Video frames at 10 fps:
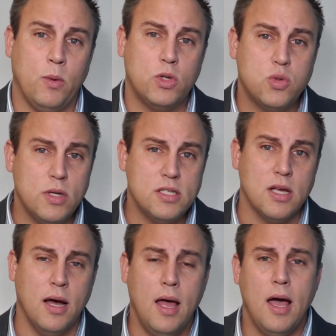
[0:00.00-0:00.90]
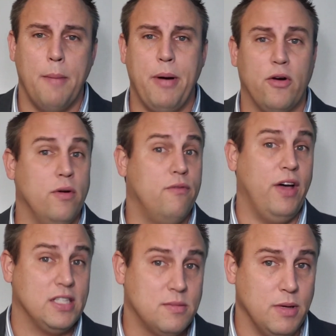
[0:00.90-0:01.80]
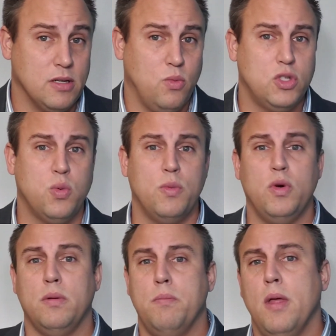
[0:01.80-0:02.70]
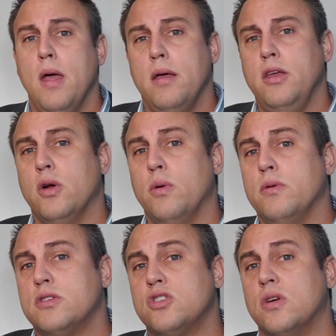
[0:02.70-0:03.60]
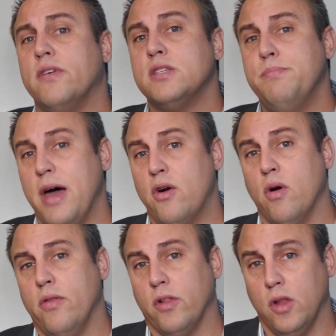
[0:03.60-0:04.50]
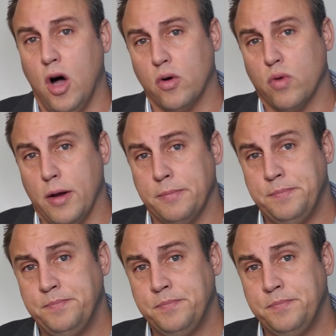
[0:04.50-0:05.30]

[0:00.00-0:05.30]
Which one is a better investment? Which one will, serve us better in the long run?